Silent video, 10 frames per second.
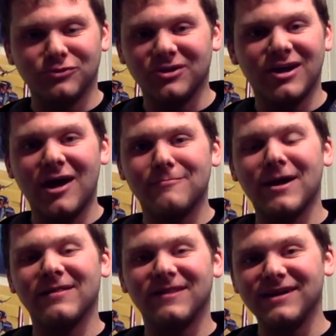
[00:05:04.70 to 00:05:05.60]
really on
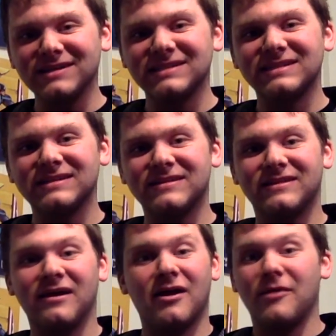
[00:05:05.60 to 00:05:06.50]
my list
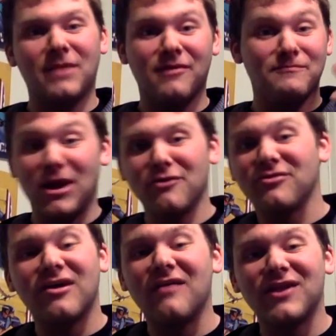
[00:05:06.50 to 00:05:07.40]
that are my
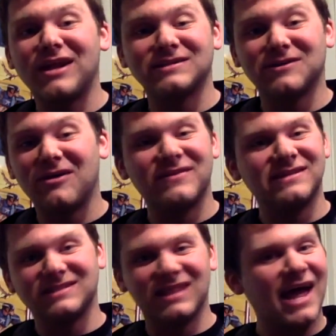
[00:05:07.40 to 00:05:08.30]
marathon that I saw
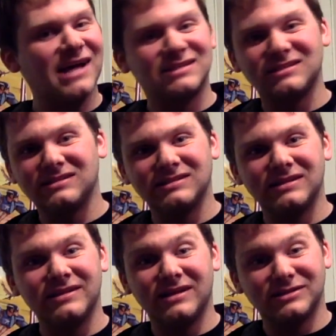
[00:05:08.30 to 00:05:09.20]
these last
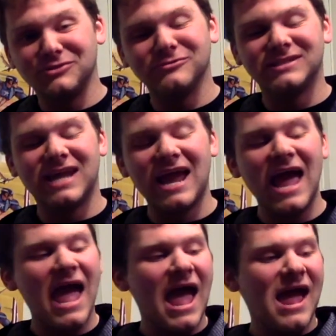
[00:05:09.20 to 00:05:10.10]
on Tuesday.
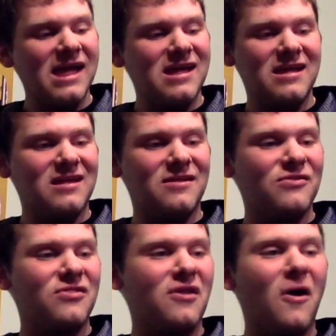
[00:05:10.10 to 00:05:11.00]

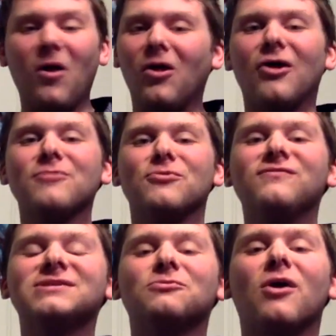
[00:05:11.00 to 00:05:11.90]
All hard
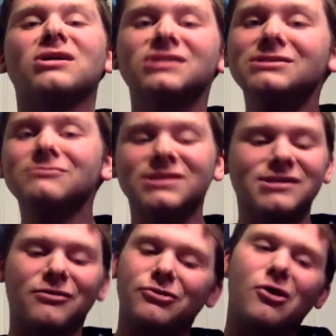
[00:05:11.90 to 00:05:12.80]
movies to watch. This one's
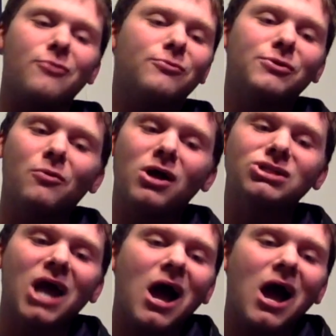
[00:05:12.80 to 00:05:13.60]
another hard one to watch.